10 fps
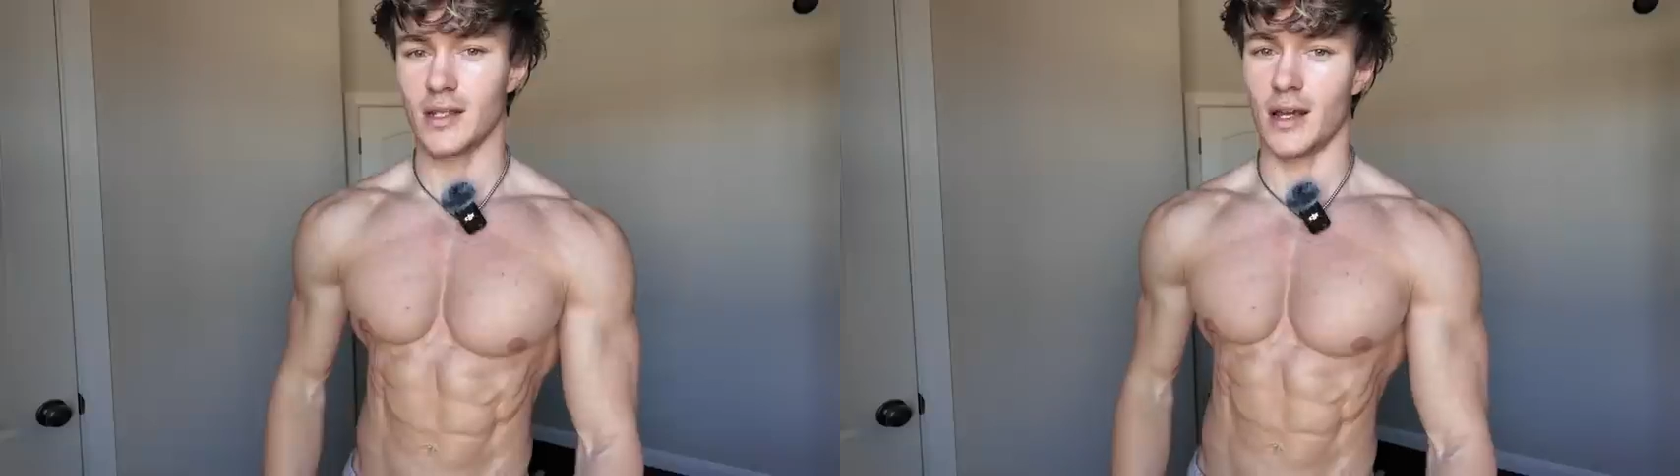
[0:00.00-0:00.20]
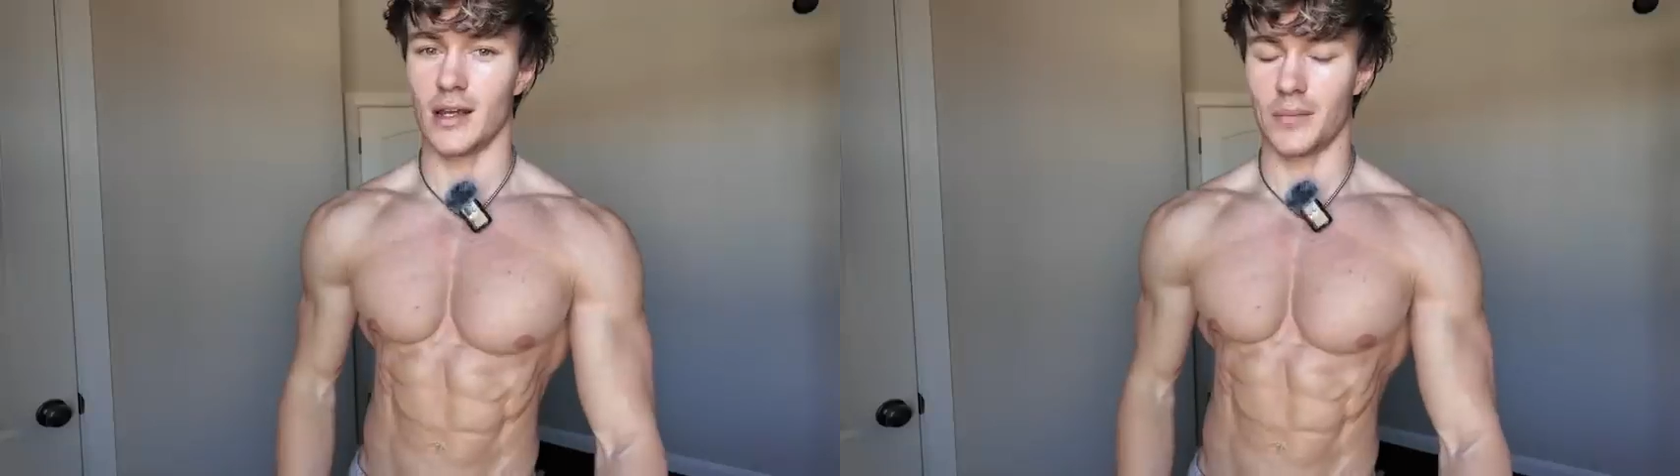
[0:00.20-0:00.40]

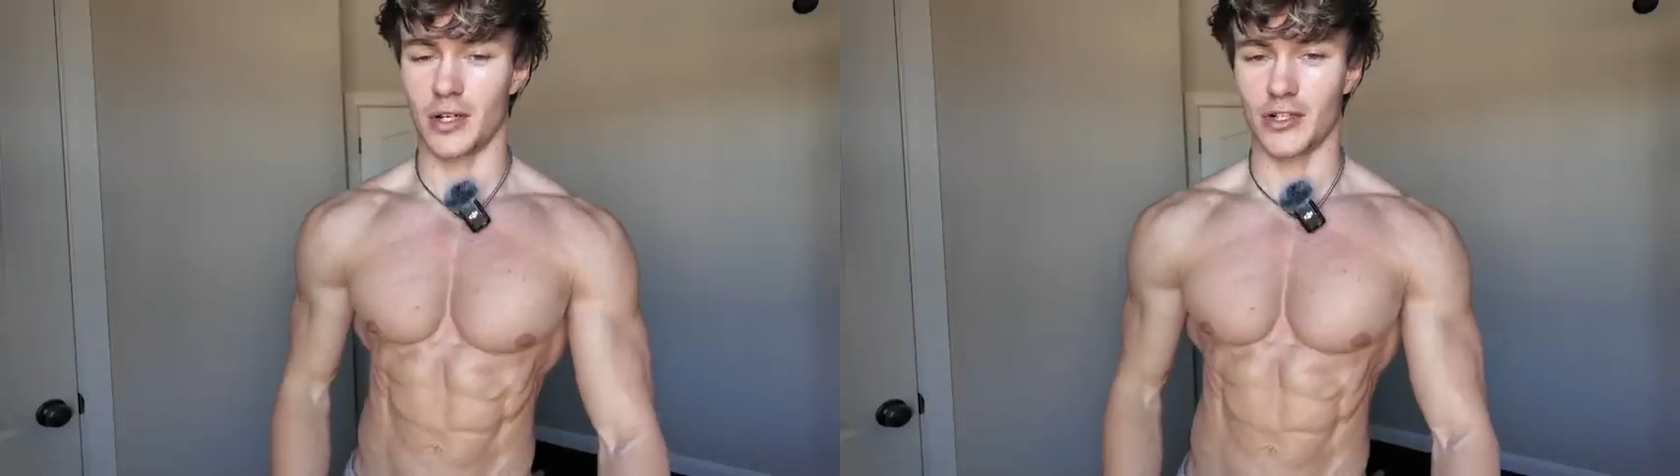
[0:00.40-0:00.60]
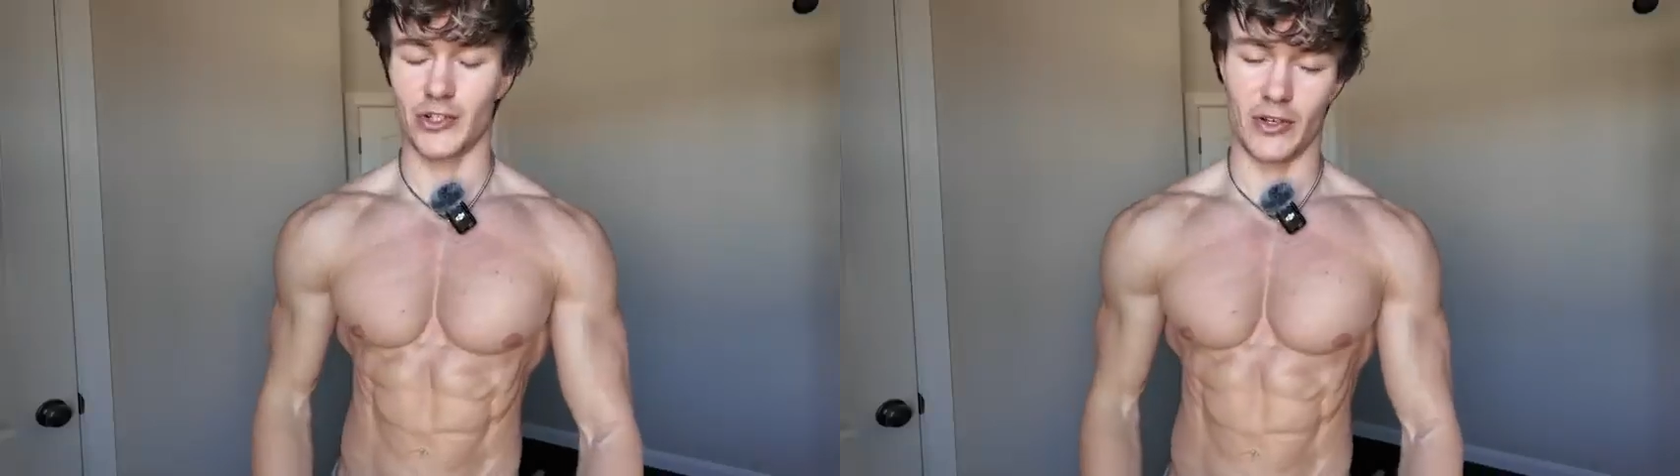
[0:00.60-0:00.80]
Today I'm
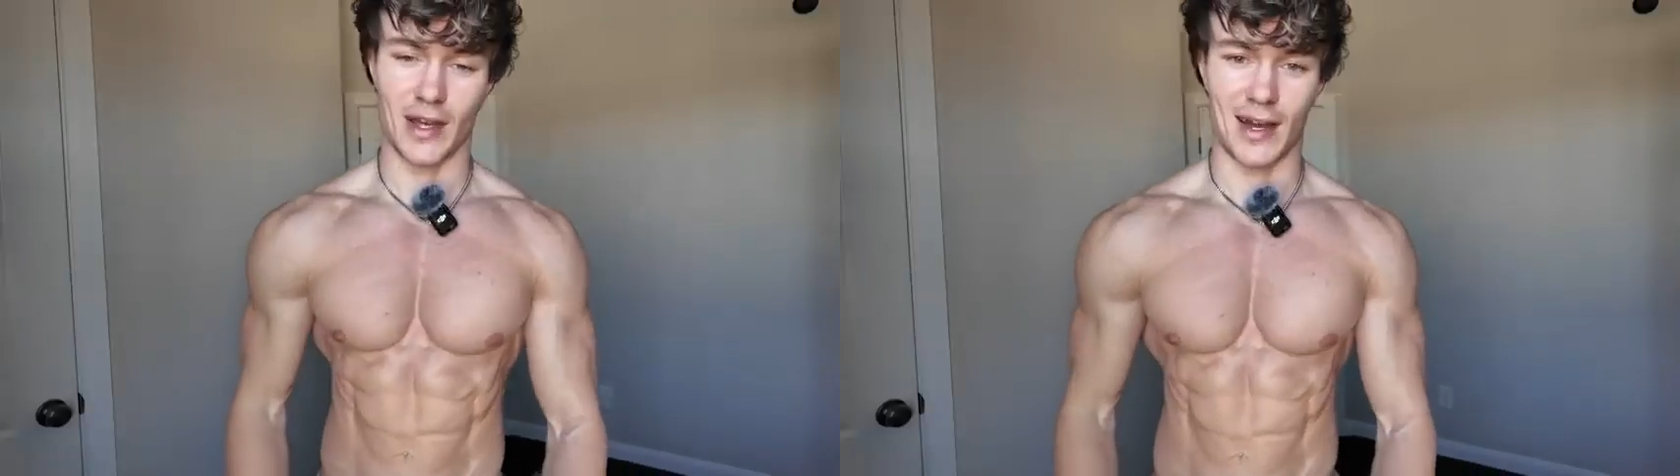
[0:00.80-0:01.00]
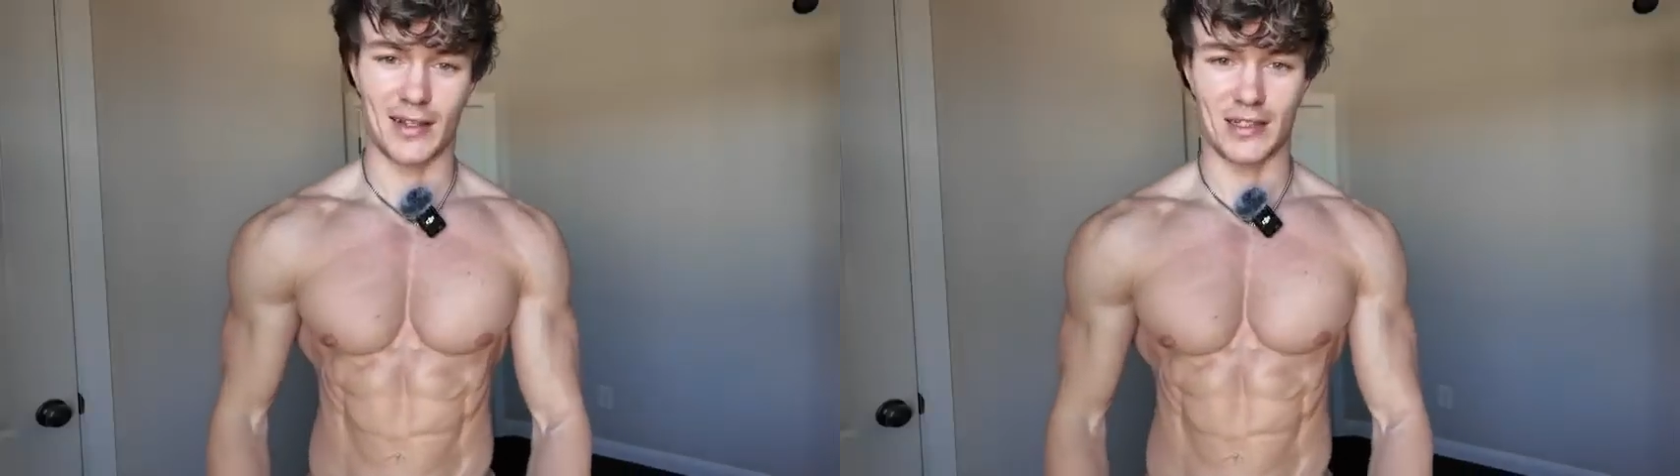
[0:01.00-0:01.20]
going to show you
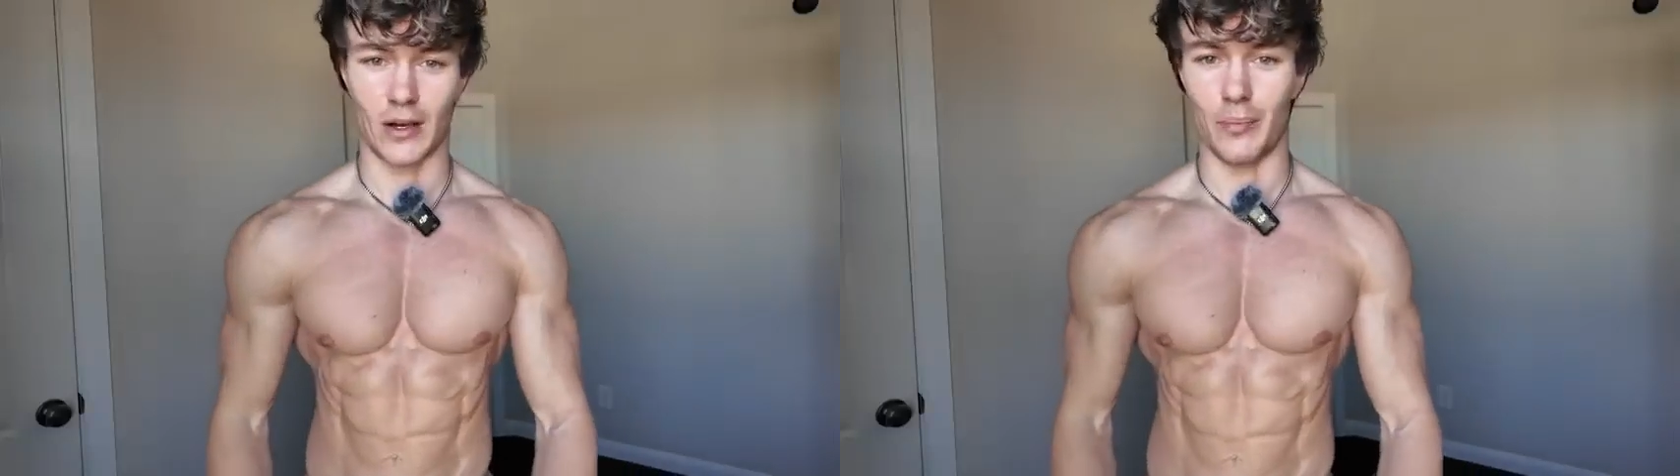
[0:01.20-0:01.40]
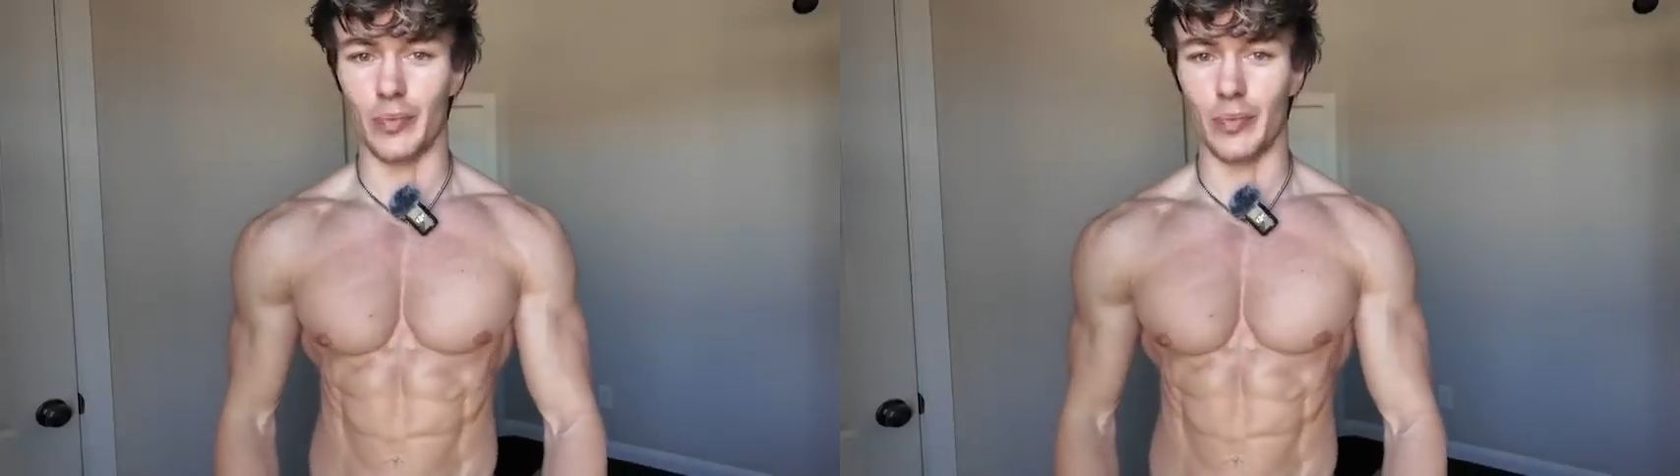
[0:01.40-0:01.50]
guys how to